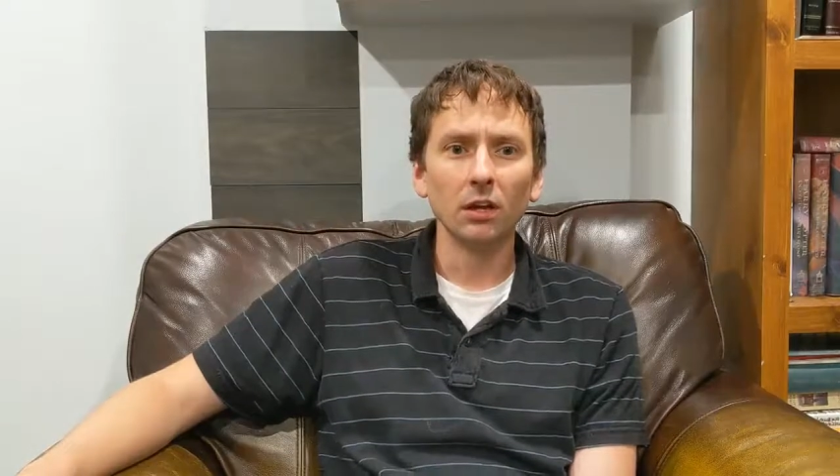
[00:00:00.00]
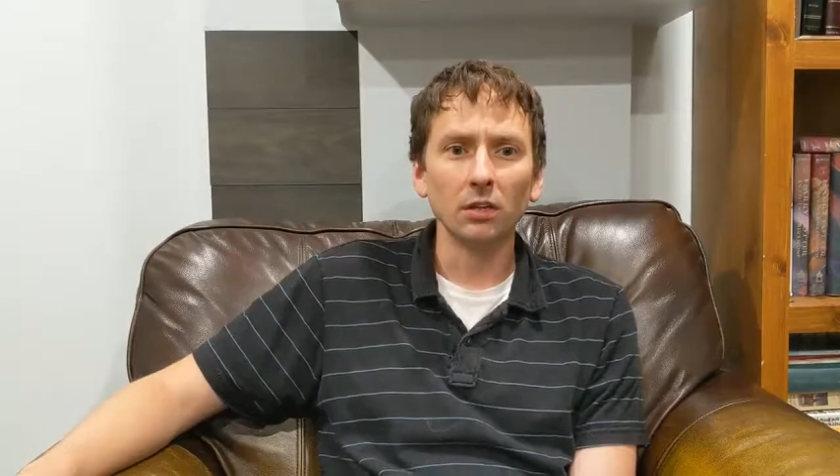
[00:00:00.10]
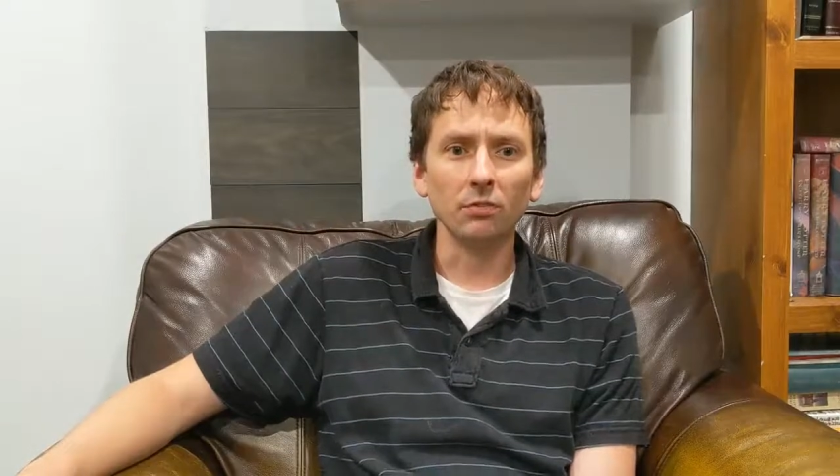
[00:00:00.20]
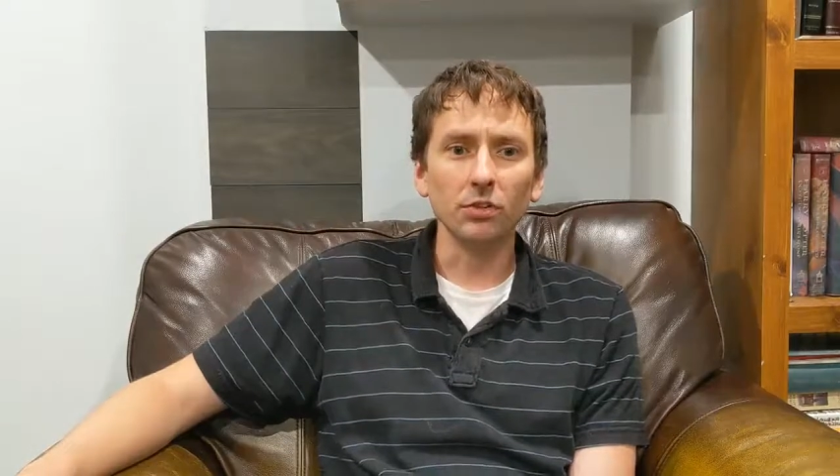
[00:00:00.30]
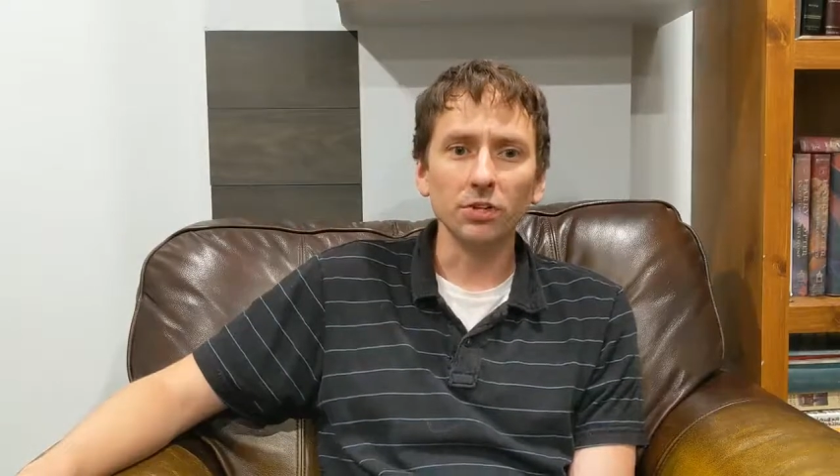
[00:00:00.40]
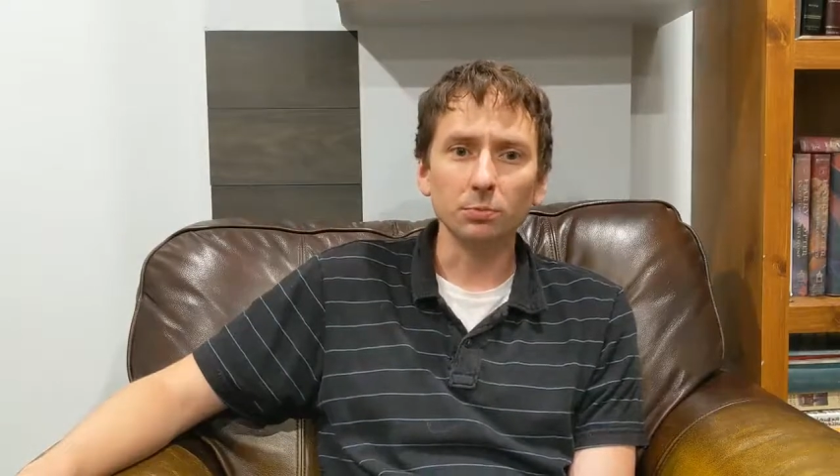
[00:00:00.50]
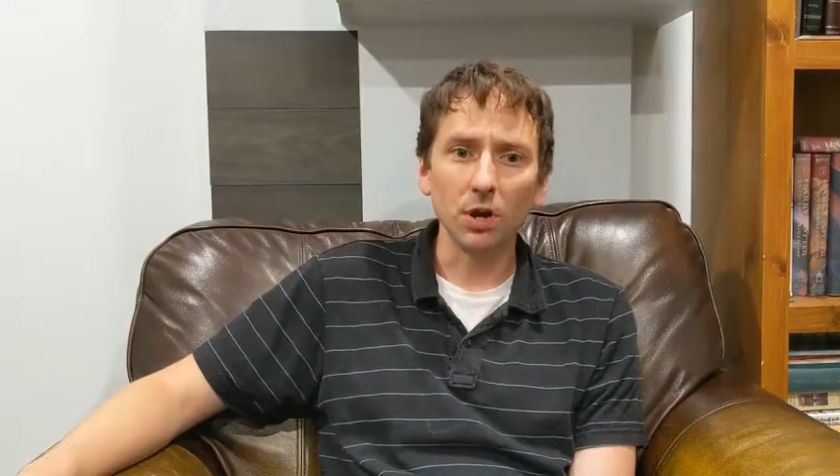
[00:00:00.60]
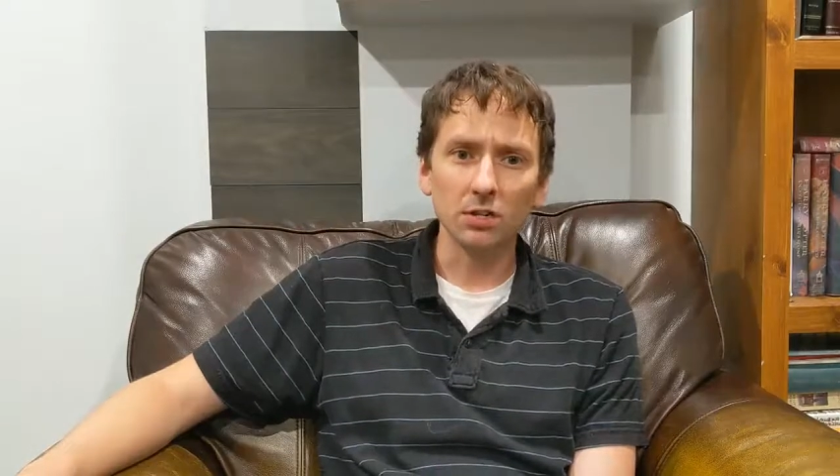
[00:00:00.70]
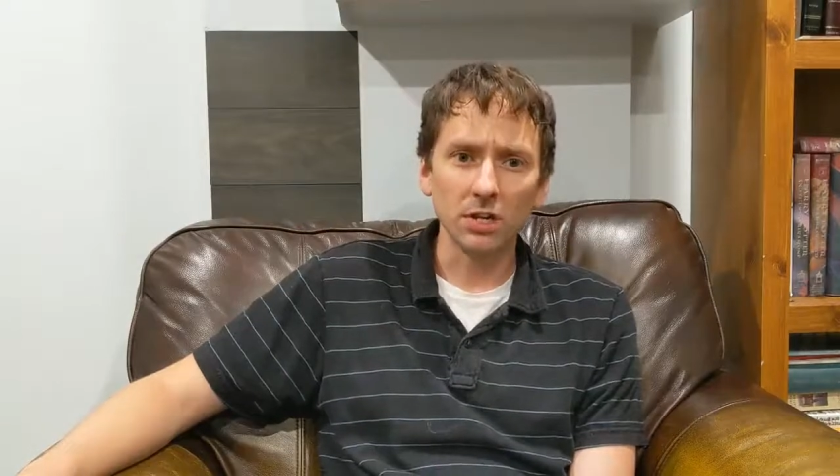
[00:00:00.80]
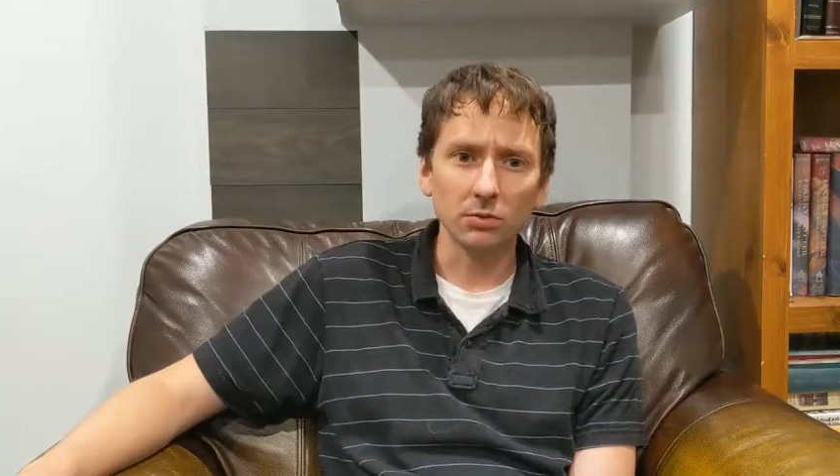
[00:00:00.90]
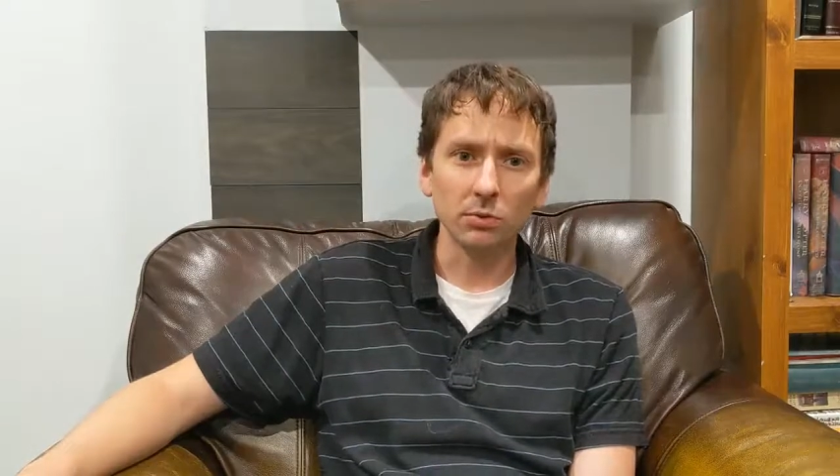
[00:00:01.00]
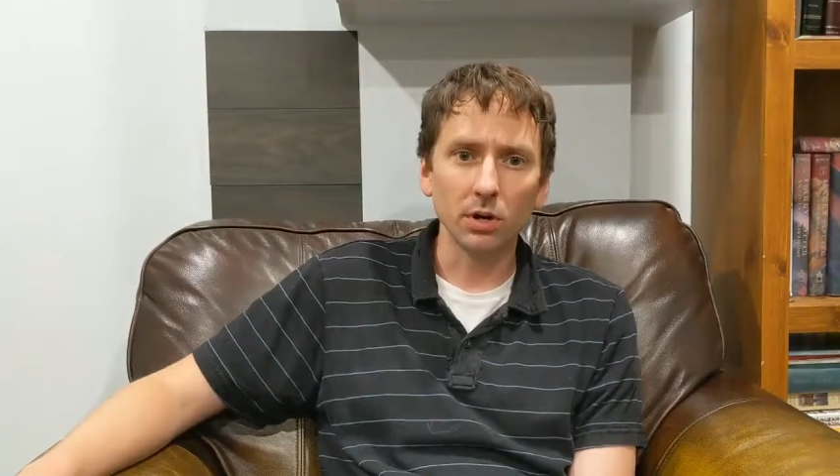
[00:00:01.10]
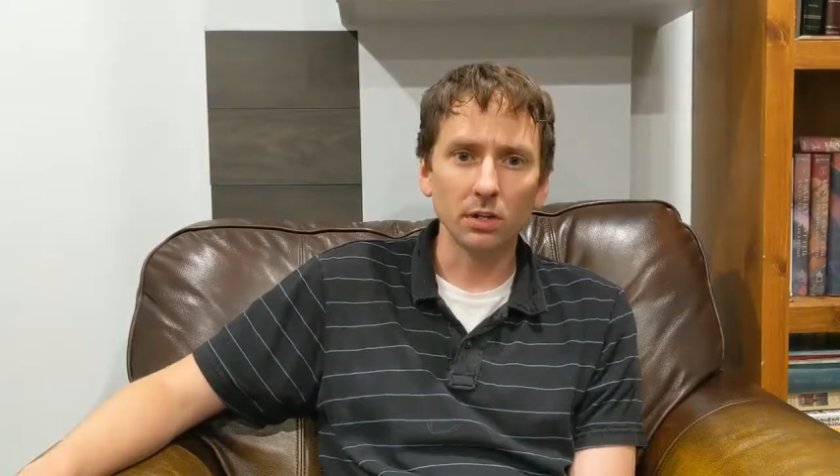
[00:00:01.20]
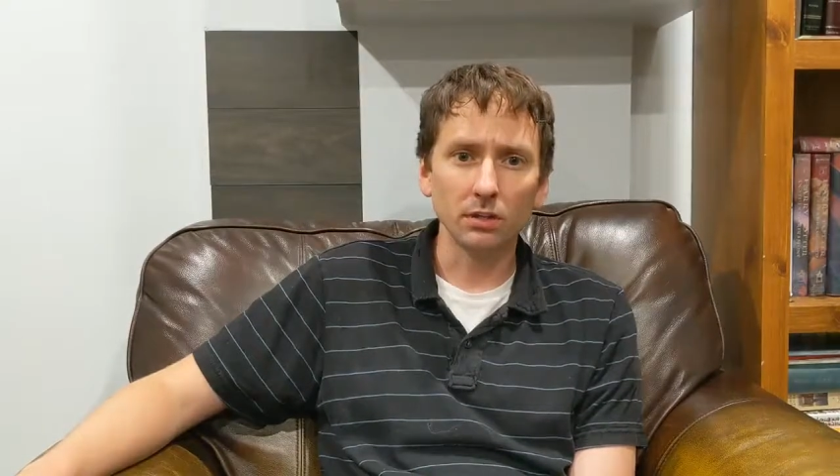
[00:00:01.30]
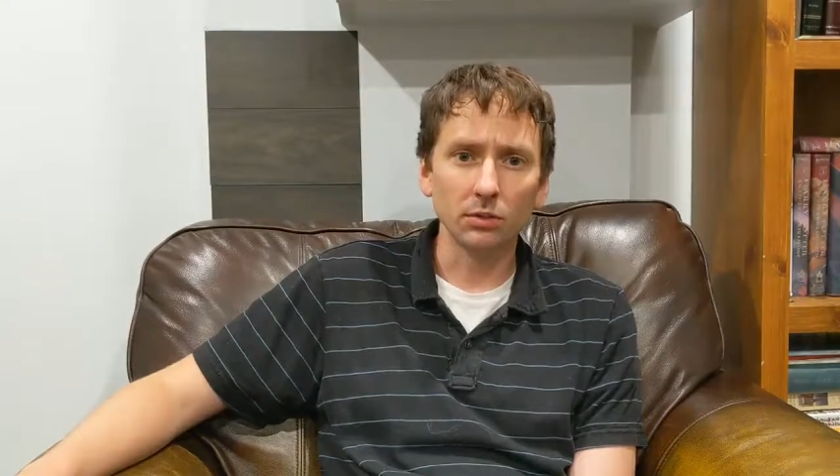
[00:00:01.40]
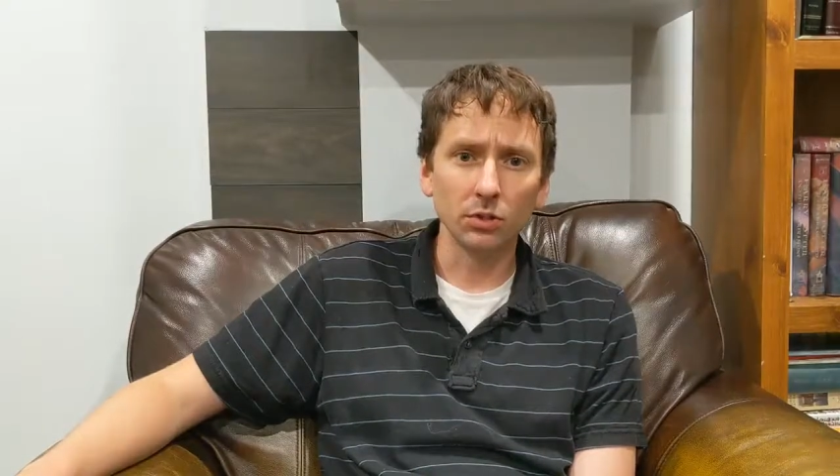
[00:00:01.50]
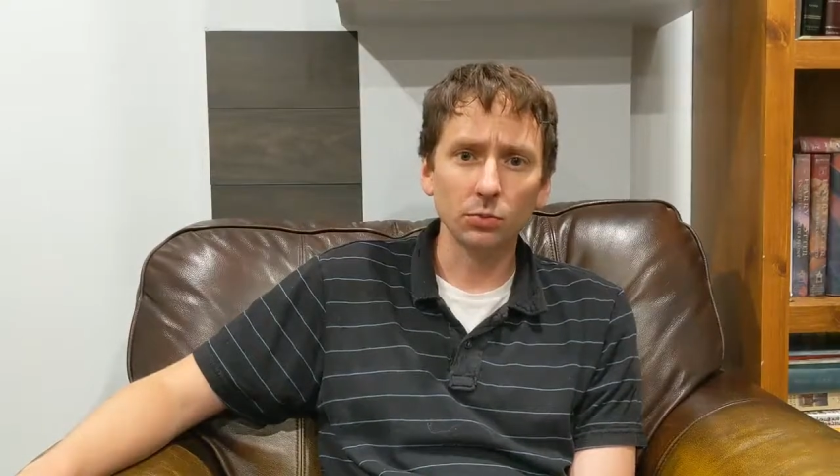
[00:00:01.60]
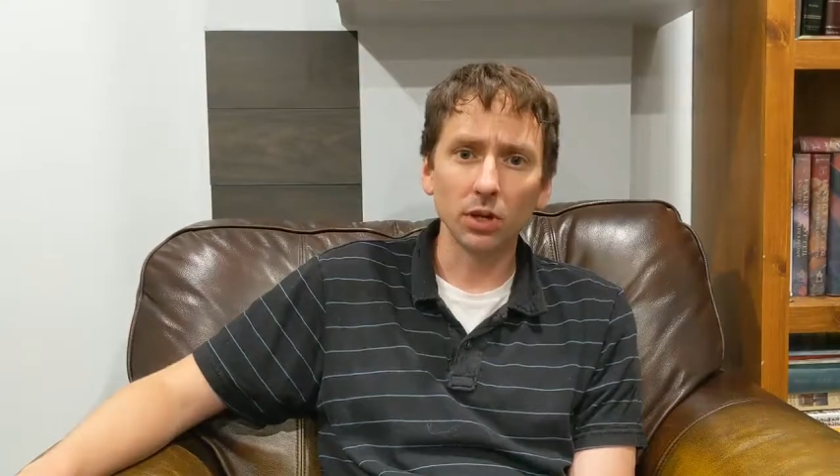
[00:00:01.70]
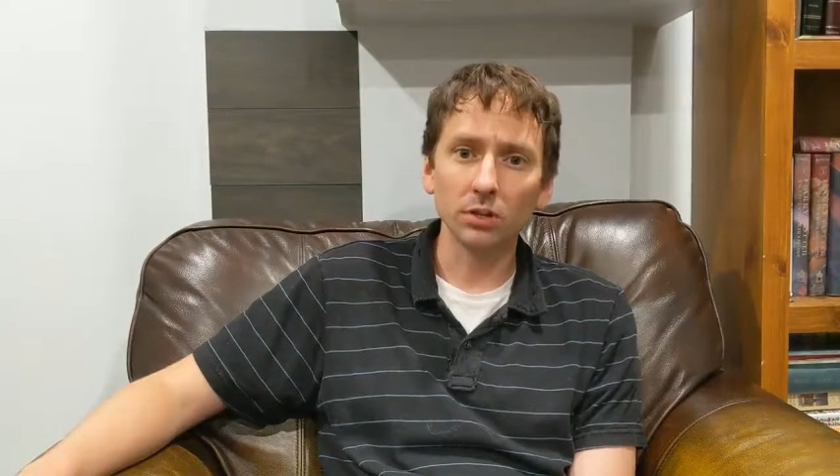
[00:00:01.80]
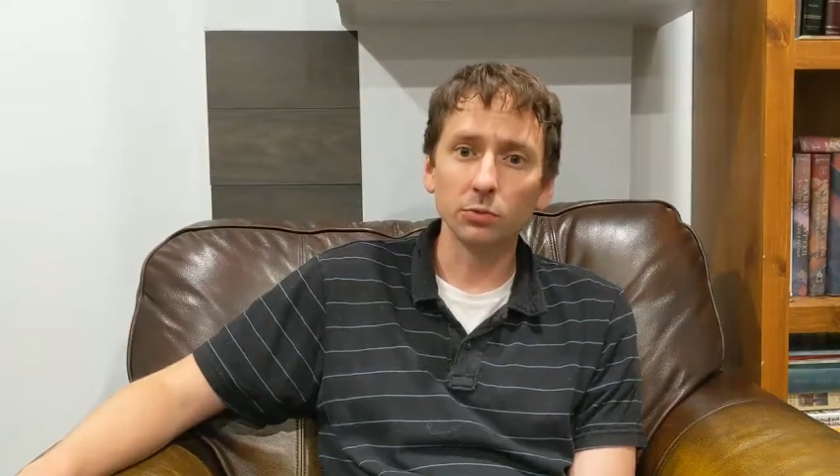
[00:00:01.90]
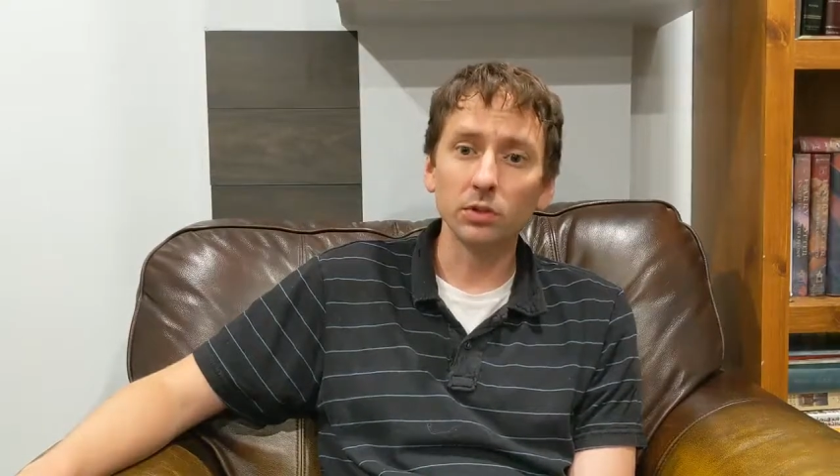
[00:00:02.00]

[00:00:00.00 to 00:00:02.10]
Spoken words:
Now for this project, we wanted to do as well as